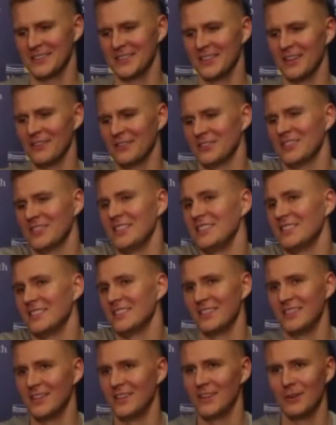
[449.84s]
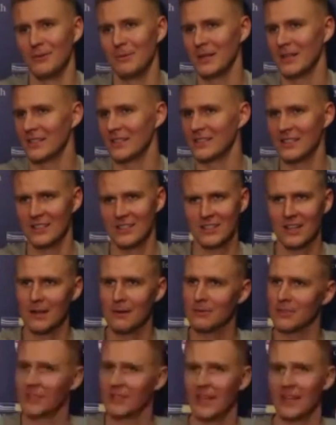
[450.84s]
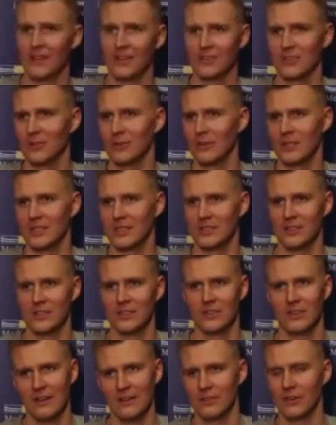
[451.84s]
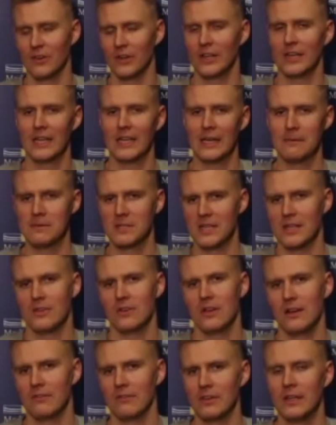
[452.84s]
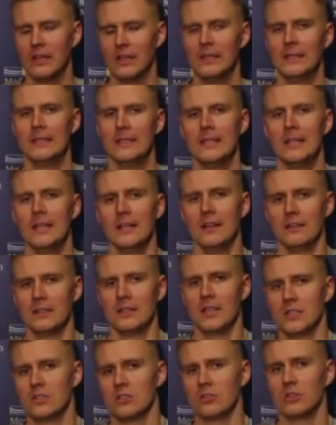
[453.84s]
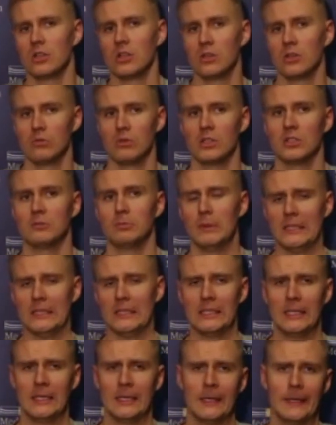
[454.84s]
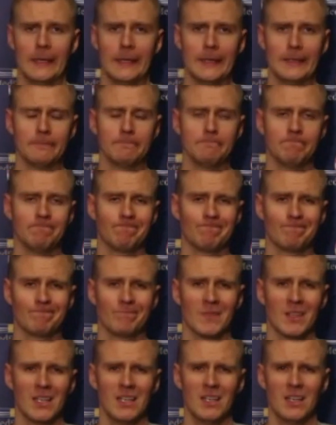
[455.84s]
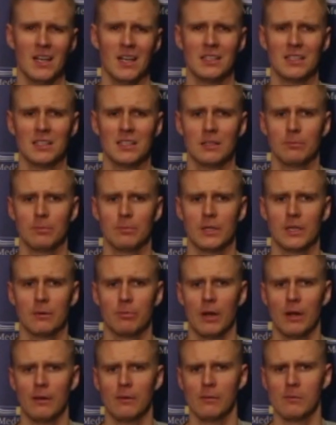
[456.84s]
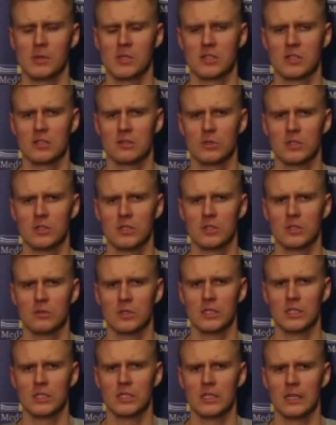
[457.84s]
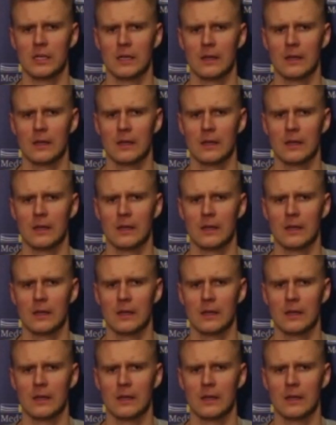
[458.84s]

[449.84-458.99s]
Of season, you know, because there's ups and downs always. You know, you have great games and you have not so good ones. But I think the bigger problem is we